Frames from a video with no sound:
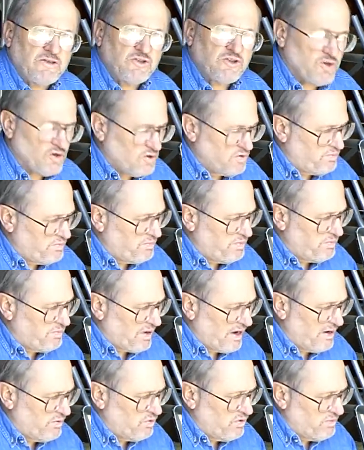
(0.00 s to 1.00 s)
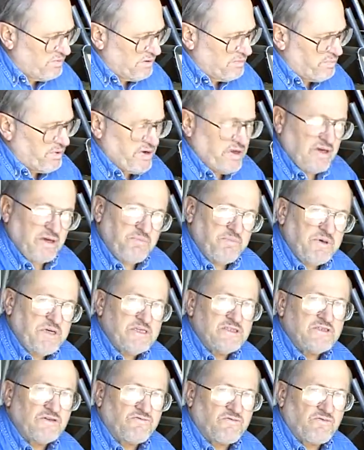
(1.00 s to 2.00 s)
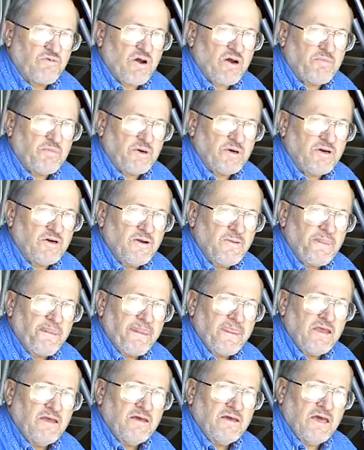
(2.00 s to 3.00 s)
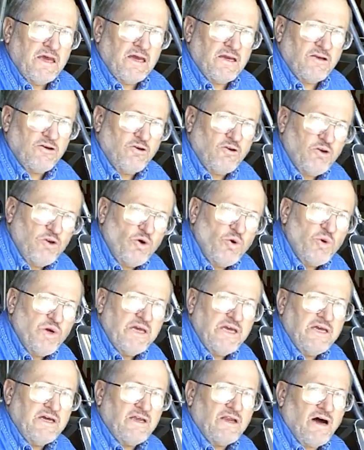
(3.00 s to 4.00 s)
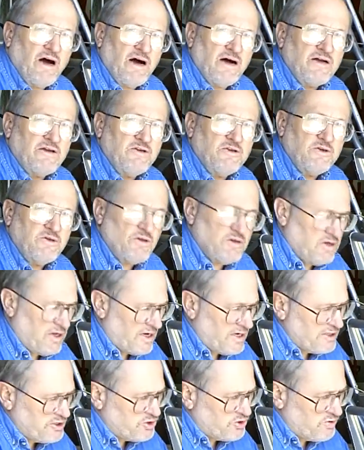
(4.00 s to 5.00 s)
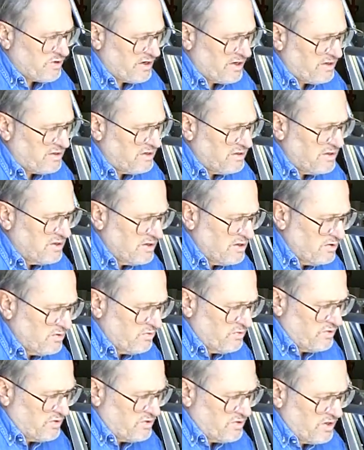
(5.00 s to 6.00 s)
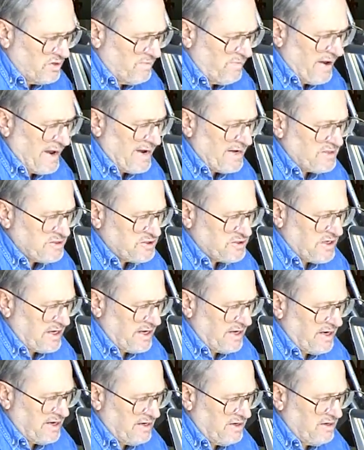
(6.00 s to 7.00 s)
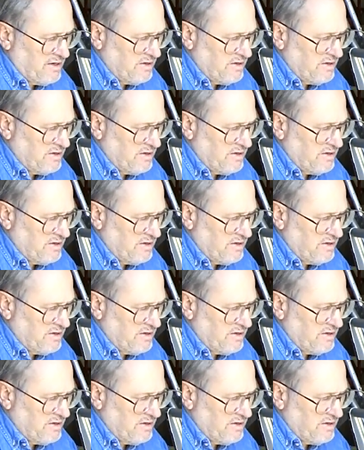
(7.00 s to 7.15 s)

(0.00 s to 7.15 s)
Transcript: So I will be putting a piece of rubber and gluing it onto the longeron to the back side